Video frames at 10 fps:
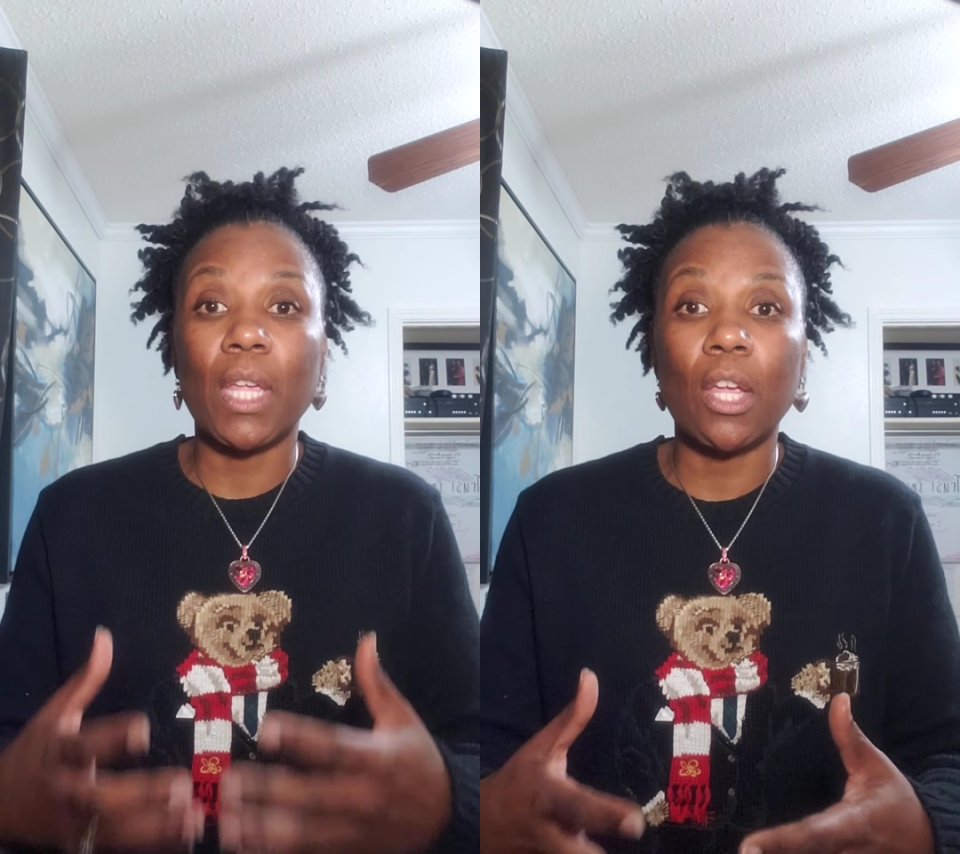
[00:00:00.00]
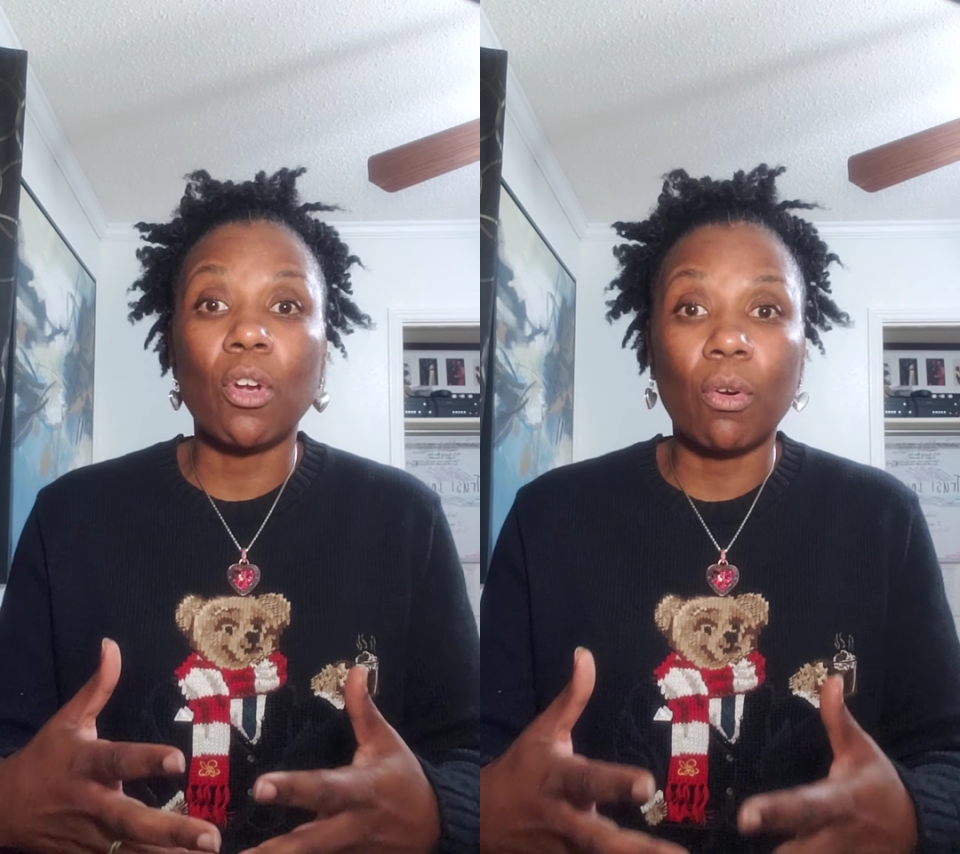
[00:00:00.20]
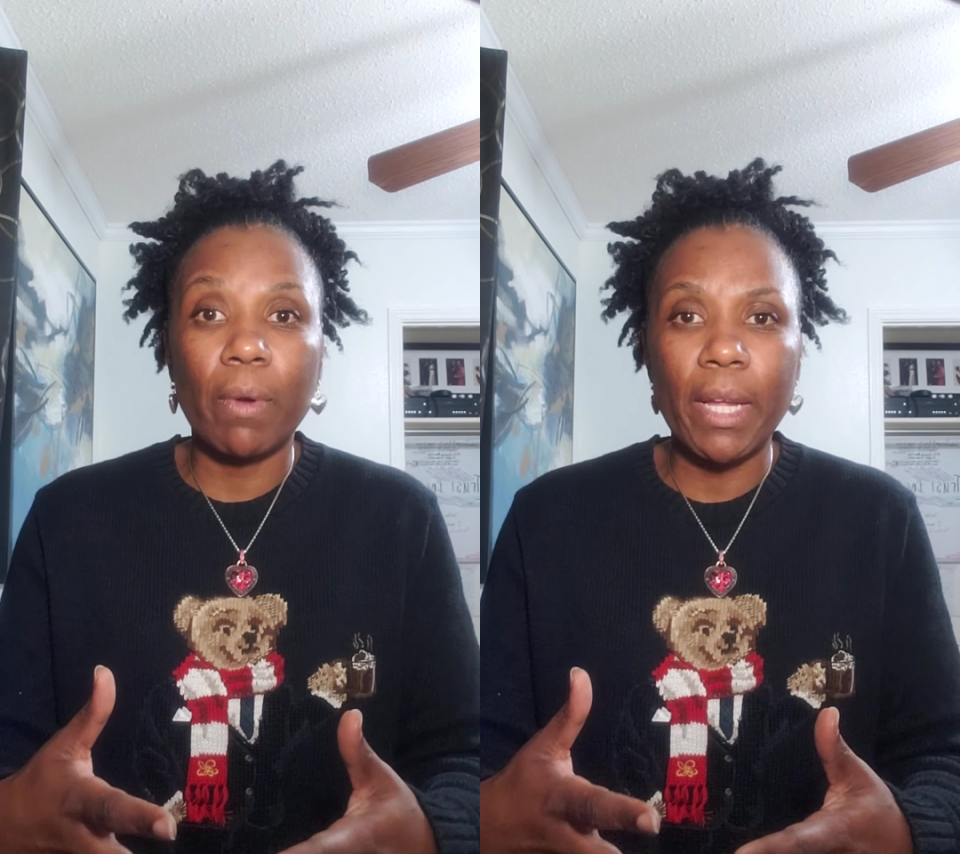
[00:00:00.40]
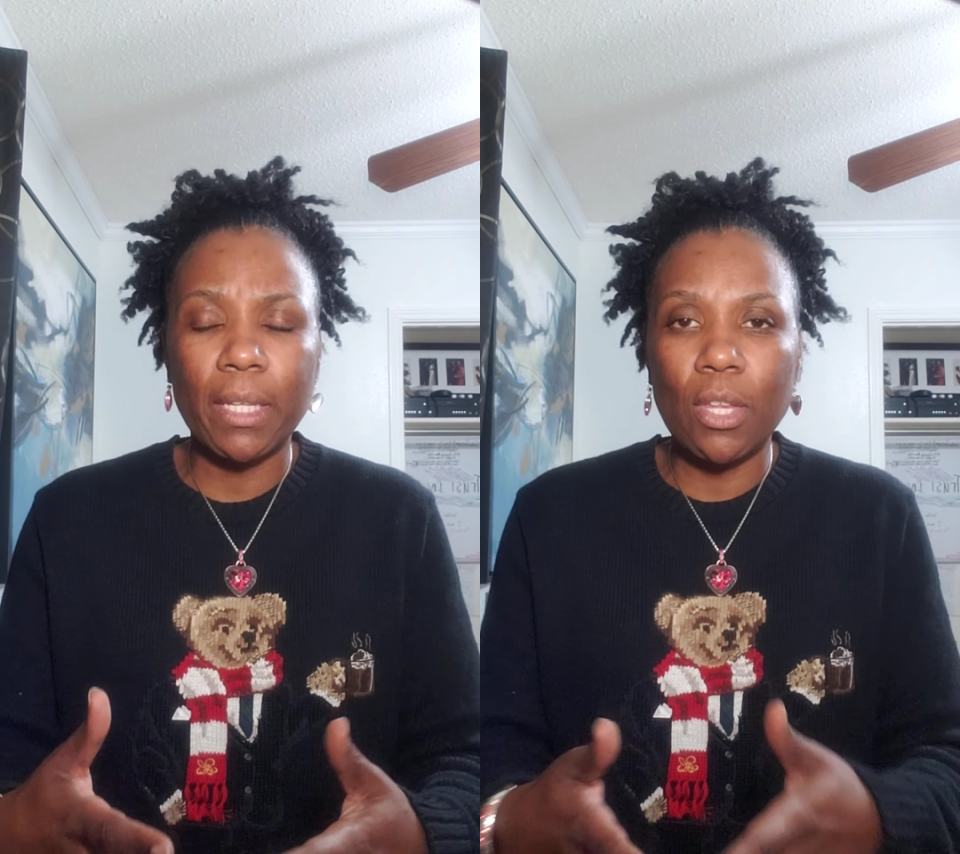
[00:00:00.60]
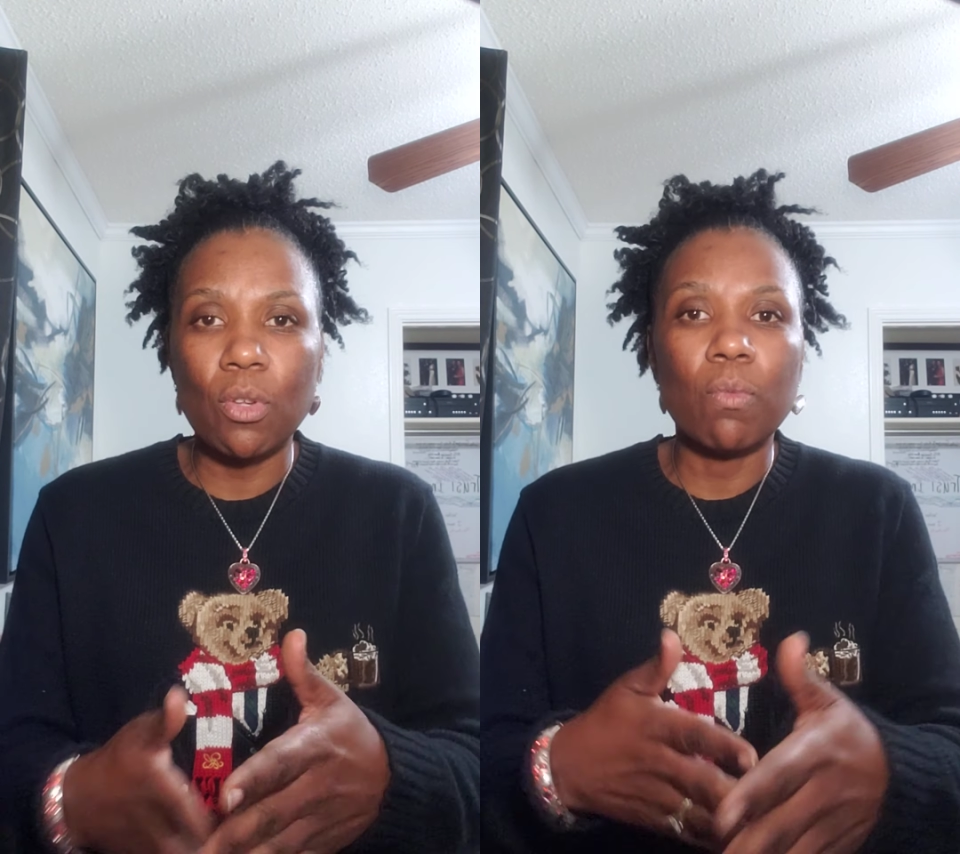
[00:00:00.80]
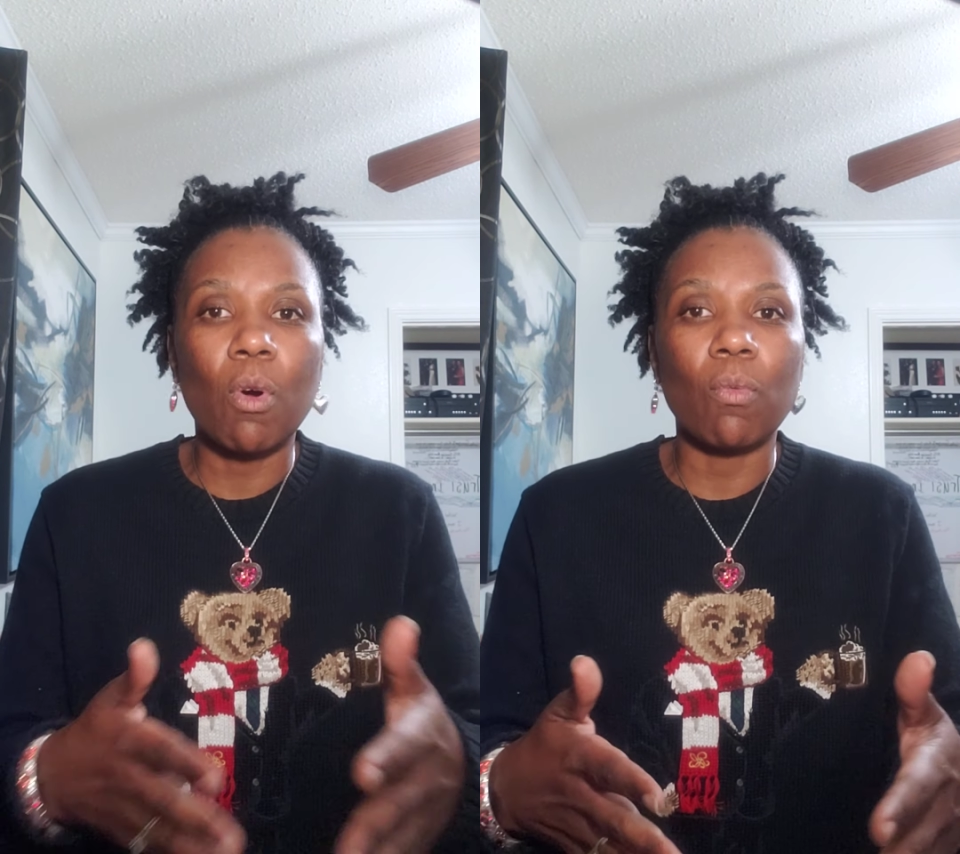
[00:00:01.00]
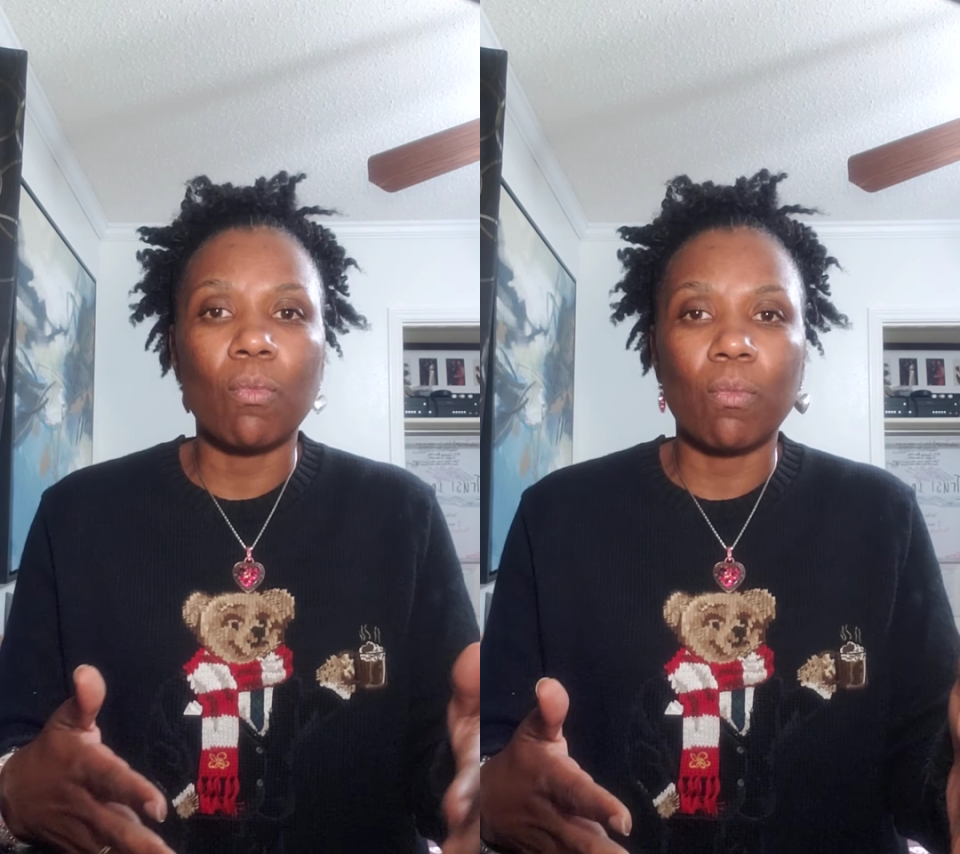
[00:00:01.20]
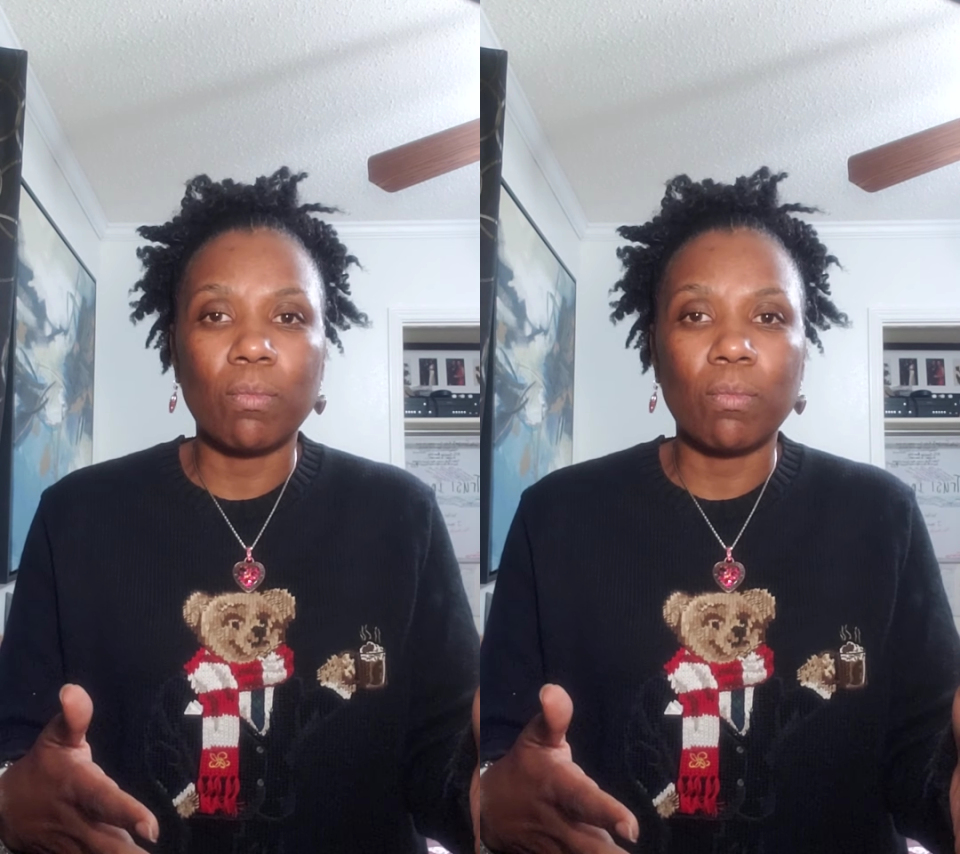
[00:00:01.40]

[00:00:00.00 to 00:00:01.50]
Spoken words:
incorrect and you won't